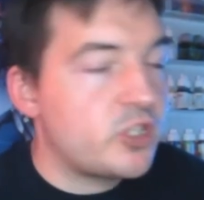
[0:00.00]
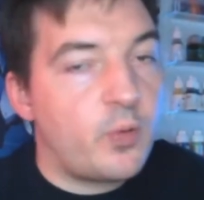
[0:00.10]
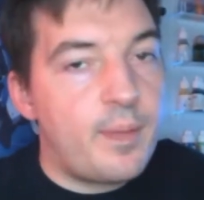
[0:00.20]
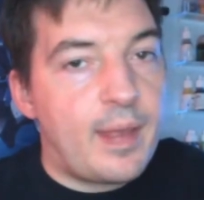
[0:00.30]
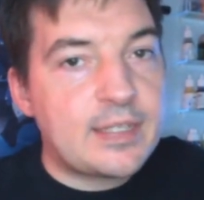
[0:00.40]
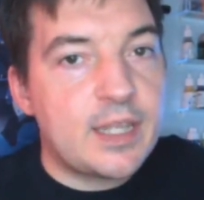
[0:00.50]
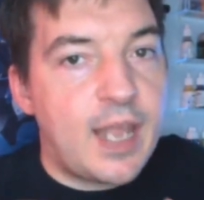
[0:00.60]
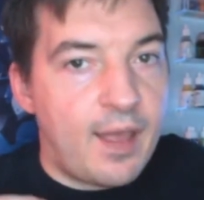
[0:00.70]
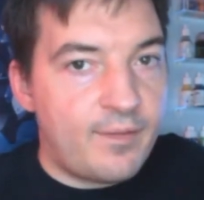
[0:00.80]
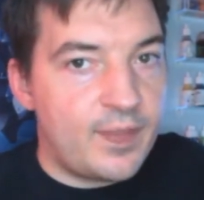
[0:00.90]
So we basically
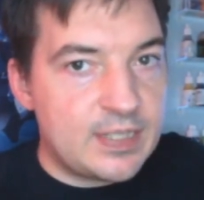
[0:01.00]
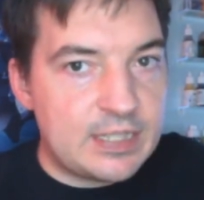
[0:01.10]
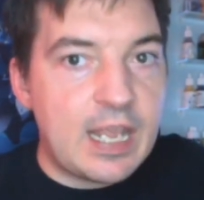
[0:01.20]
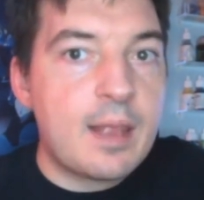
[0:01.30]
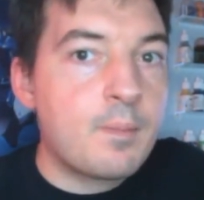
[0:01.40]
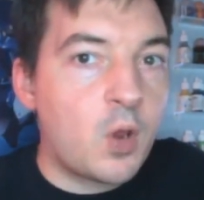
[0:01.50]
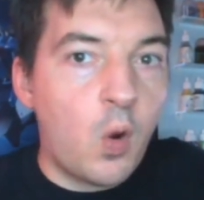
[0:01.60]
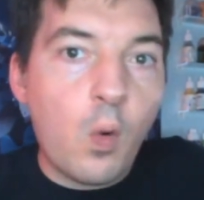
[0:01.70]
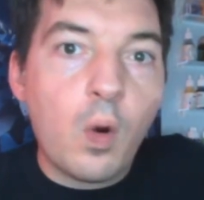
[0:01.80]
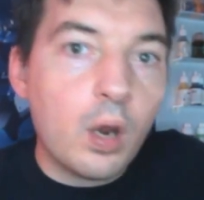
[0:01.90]
have the same
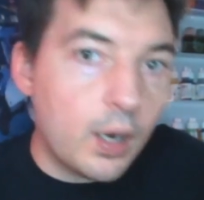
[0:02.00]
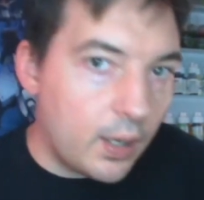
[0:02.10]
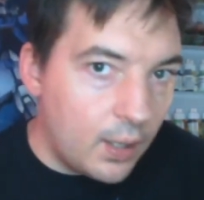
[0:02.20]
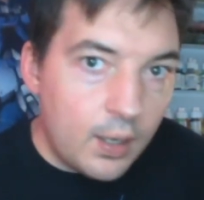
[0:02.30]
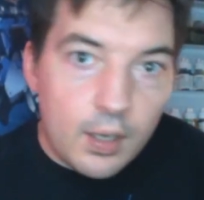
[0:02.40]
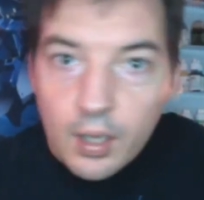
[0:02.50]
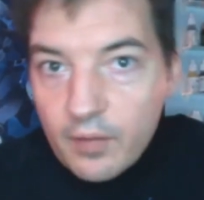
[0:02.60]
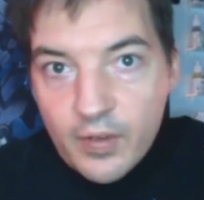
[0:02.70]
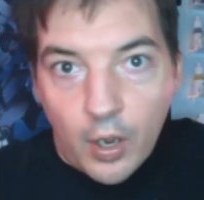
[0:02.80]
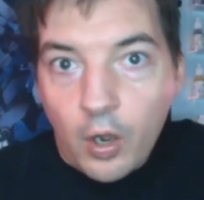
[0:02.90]
core
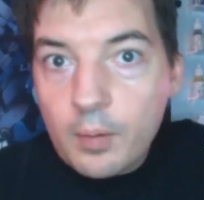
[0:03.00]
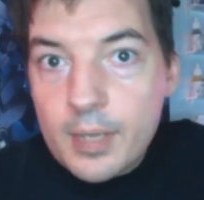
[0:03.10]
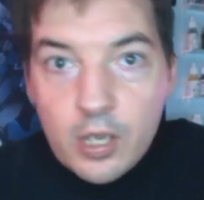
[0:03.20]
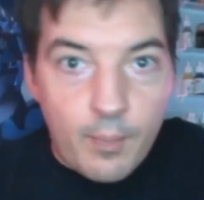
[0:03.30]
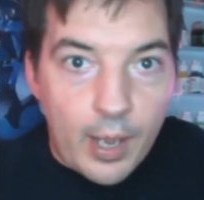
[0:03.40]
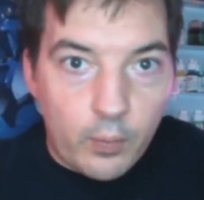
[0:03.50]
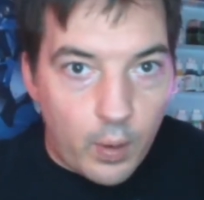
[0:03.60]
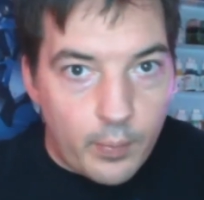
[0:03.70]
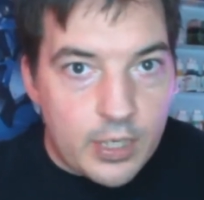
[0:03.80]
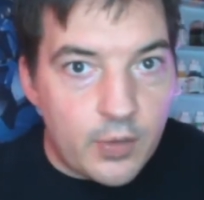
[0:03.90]
of an army no matter
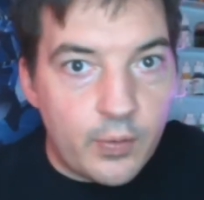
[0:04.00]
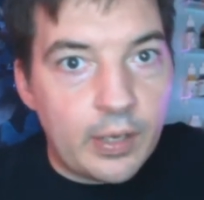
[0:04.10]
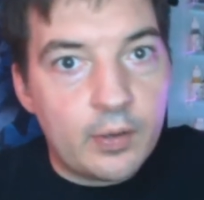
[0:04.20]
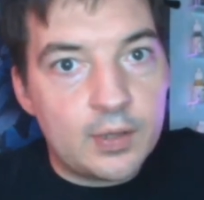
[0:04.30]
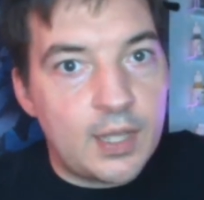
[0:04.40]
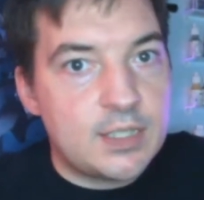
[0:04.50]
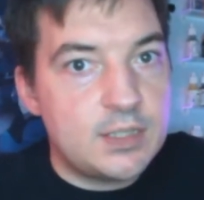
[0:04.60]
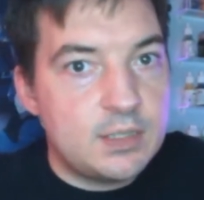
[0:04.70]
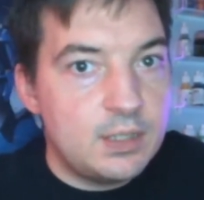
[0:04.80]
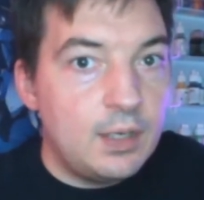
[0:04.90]
what we do here,
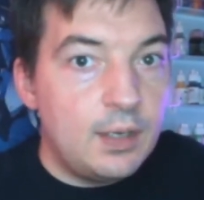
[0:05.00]
unless